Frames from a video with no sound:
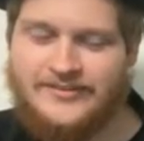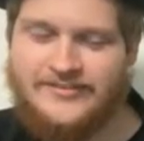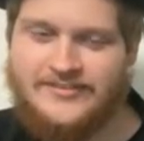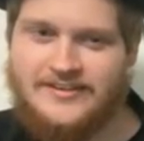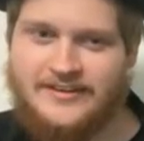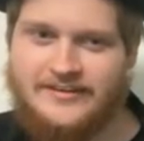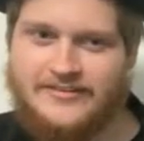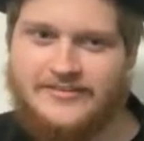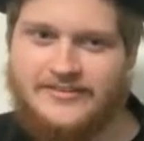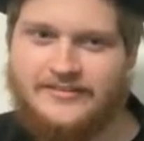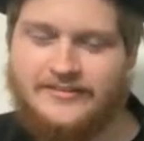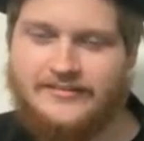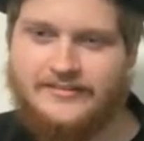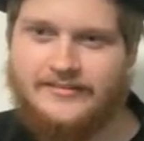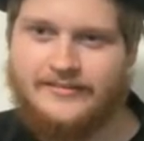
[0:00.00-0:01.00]
say is,
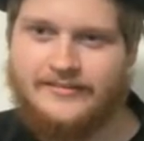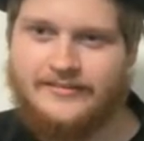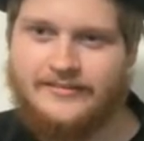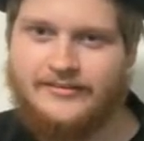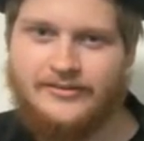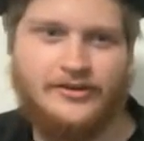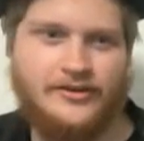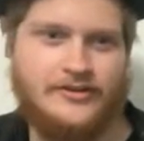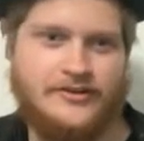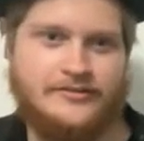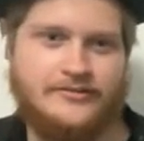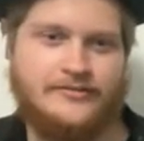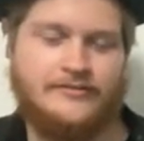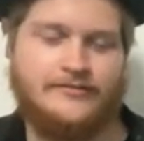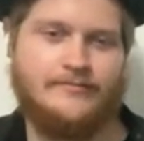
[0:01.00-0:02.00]
you know that
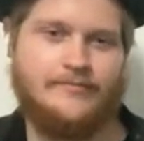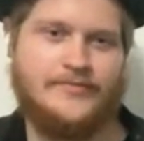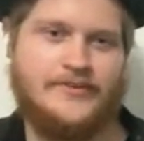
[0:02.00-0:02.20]
you